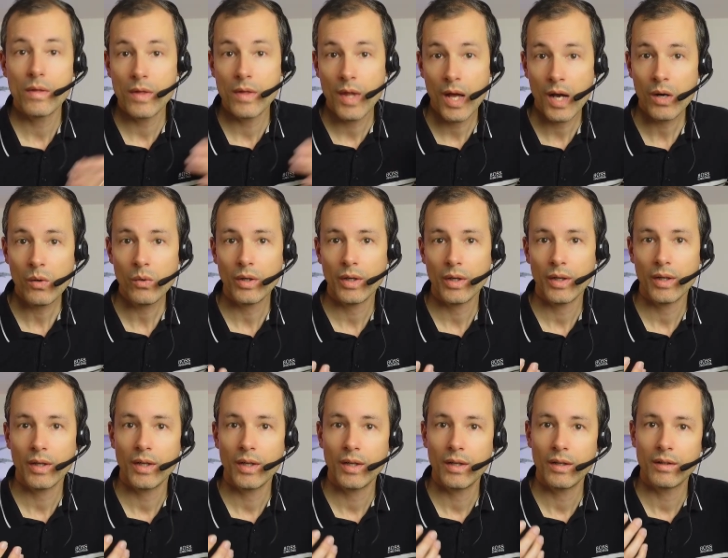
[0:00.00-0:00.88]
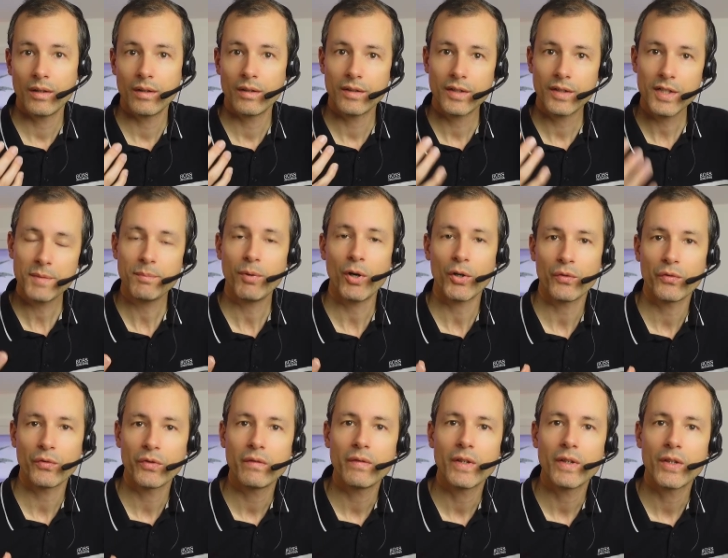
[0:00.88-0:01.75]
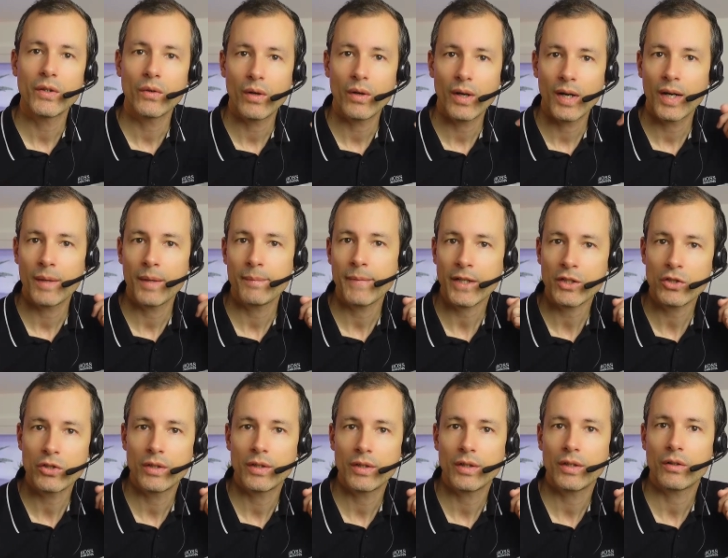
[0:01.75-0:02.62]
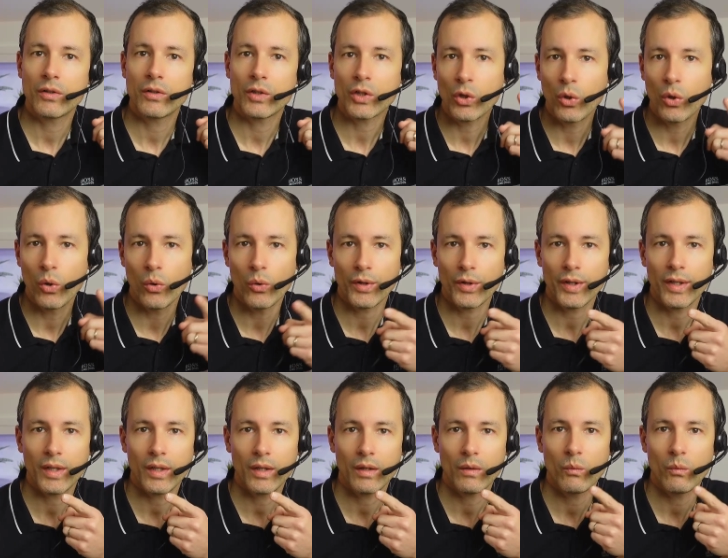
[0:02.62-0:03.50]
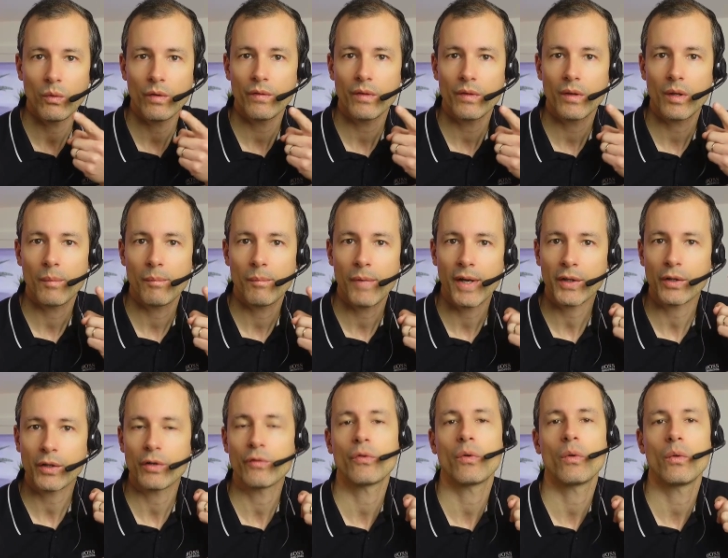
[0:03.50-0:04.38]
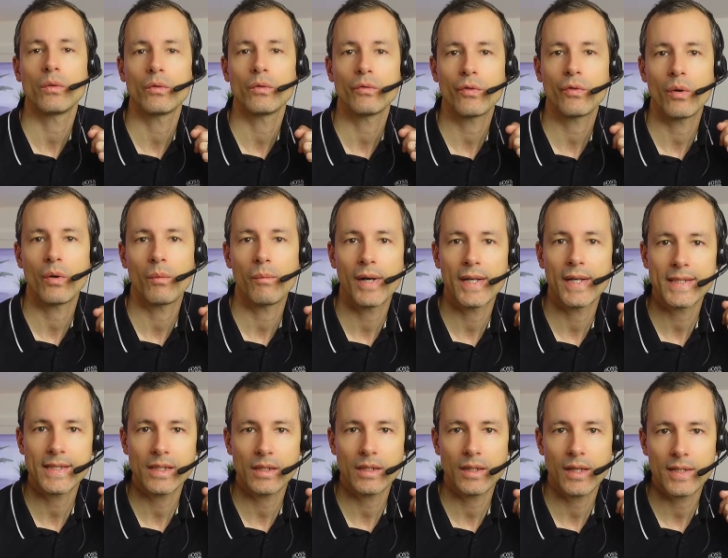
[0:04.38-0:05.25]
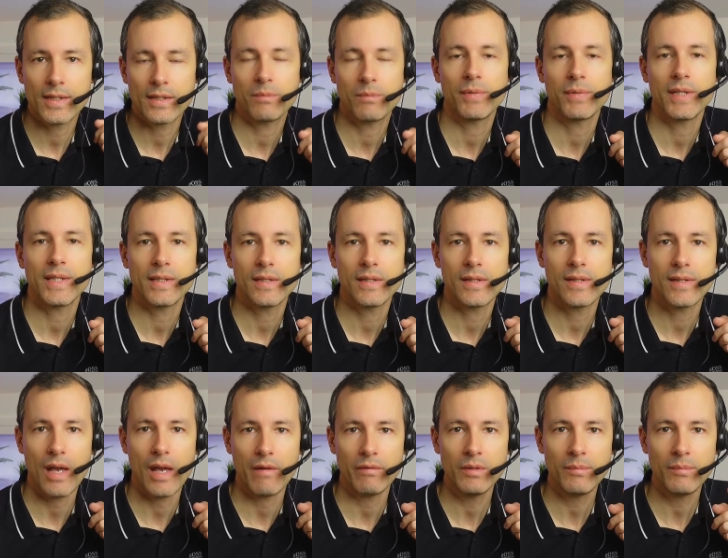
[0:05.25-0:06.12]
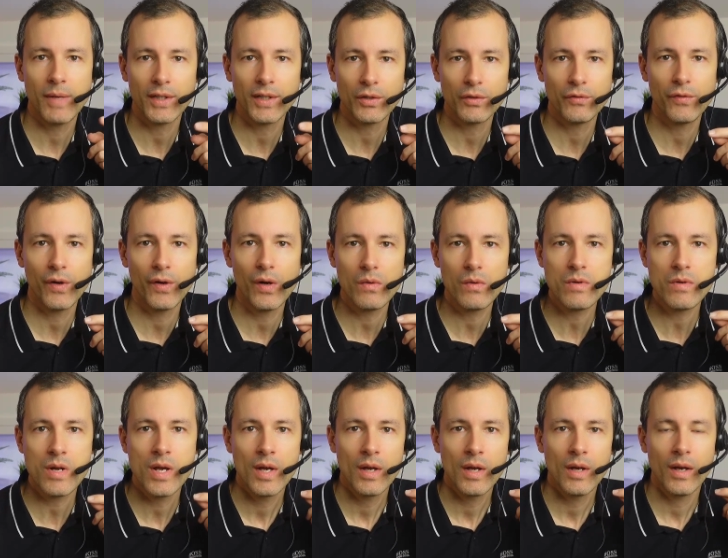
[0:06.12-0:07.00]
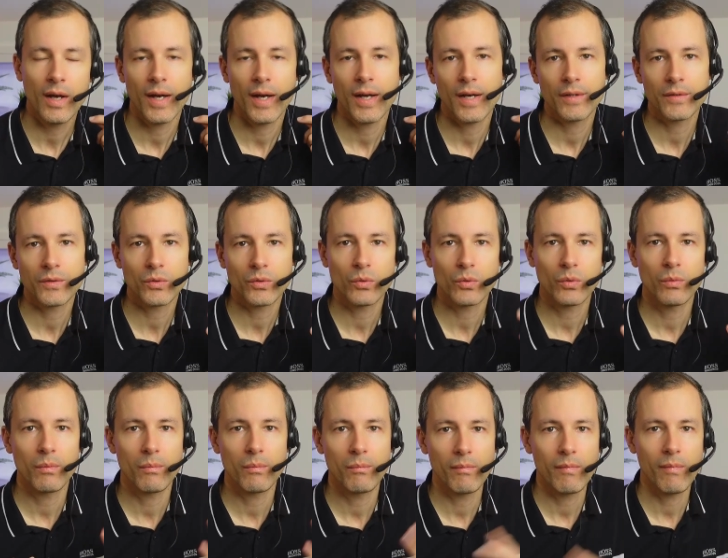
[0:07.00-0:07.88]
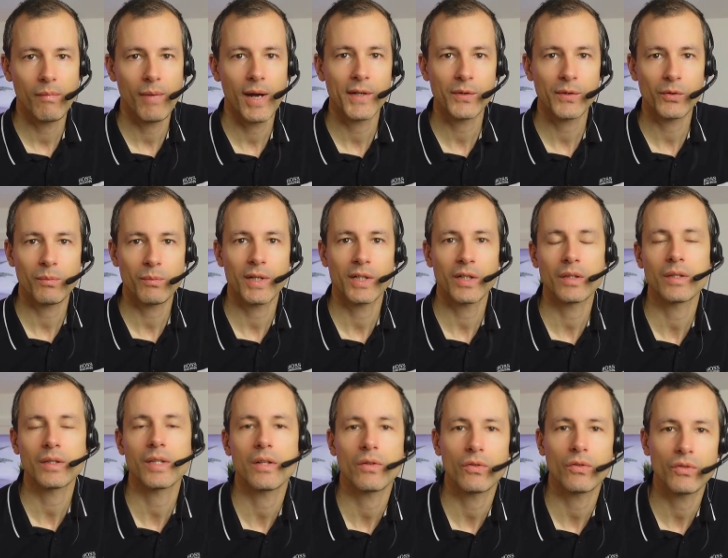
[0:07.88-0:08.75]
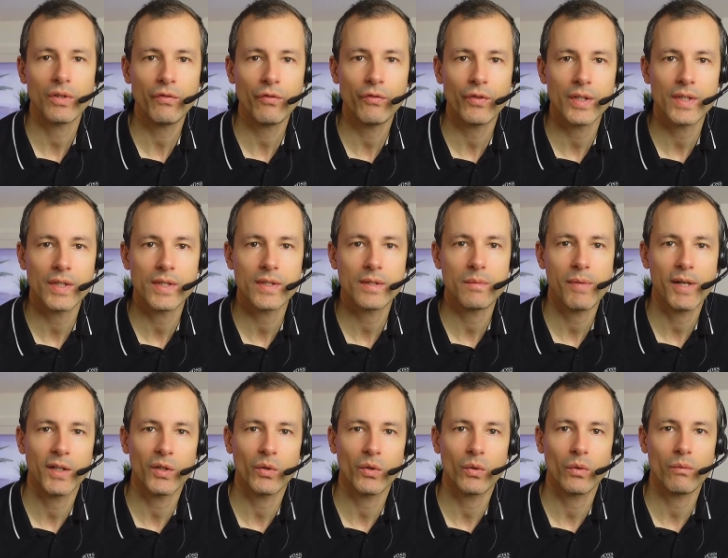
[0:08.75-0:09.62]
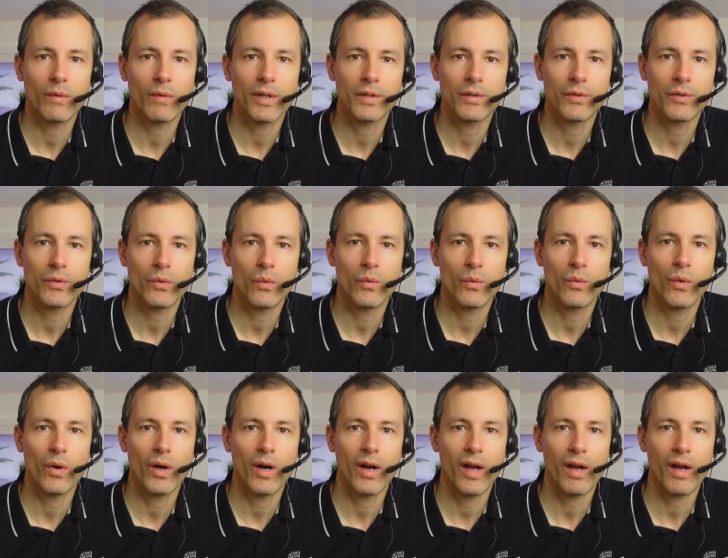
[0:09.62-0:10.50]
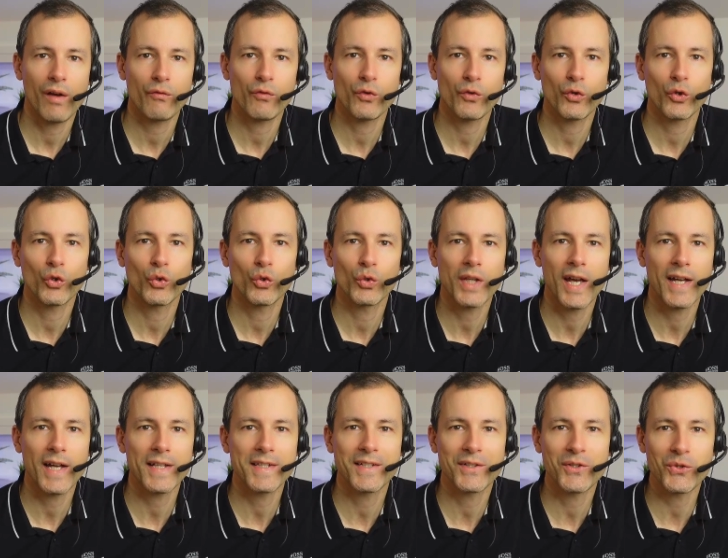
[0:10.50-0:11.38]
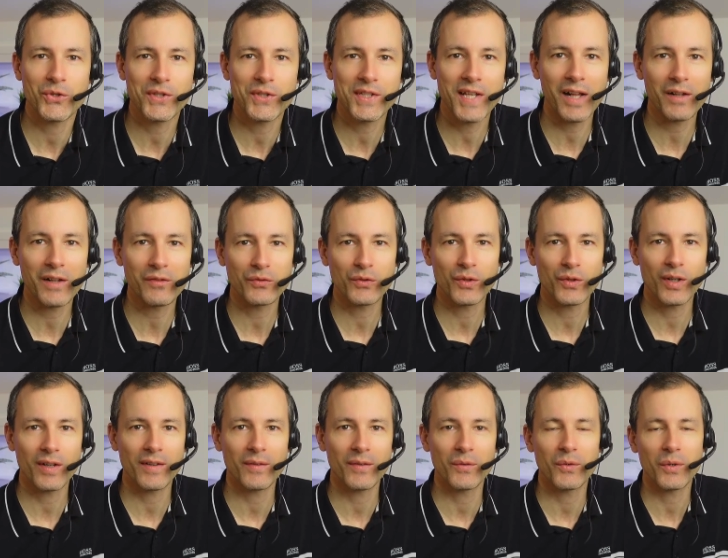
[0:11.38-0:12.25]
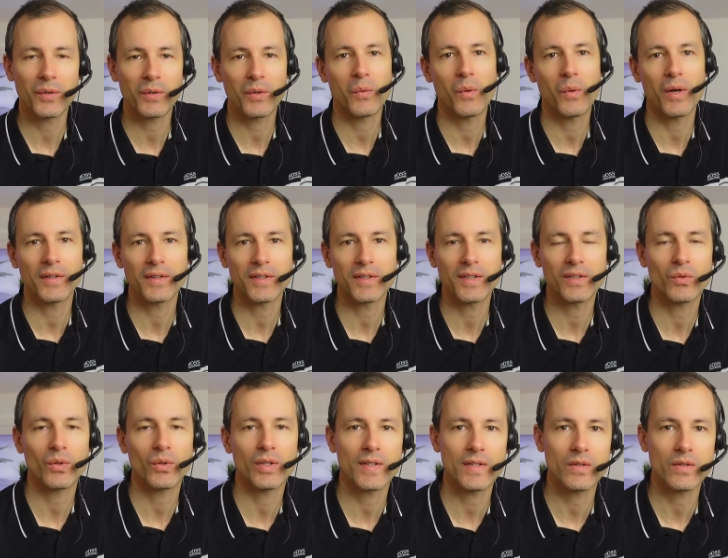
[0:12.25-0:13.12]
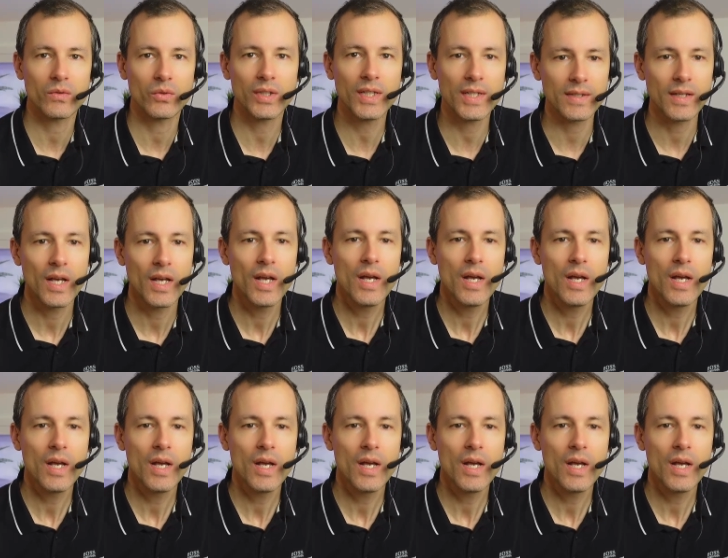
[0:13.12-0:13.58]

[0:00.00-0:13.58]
now in this part of the video, I'm actually recording with the microphone from my Sennheiser PC7 microphone, and you might or might not hear a difference depending on whether you have a good headset yourself uh, or quality to listen to this.